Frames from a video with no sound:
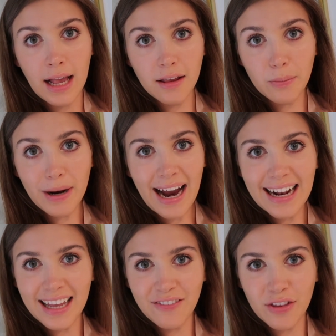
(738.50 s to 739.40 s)
a little bit of
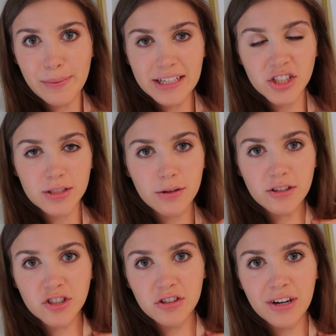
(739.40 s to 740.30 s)
highlight for the picture. So
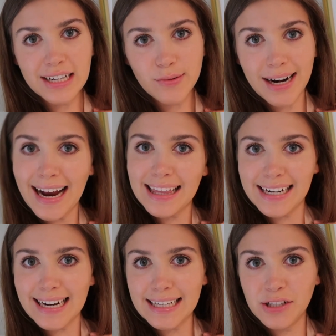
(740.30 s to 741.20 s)
I'll show you guys what
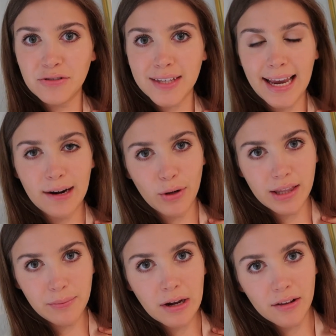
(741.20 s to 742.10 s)
highlight I use and what
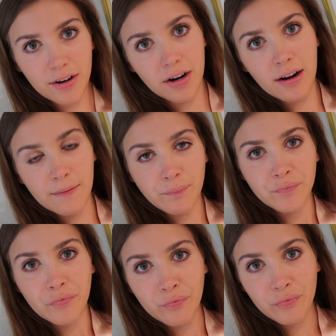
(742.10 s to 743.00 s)
lip color
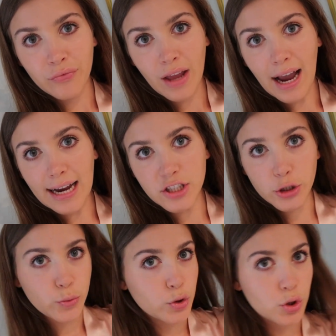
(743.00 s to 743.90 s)
I
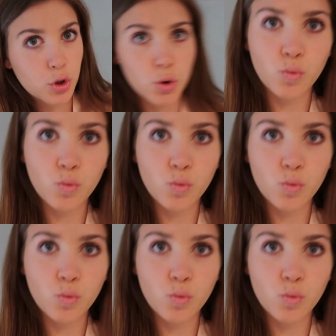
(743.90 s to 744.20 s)
choose.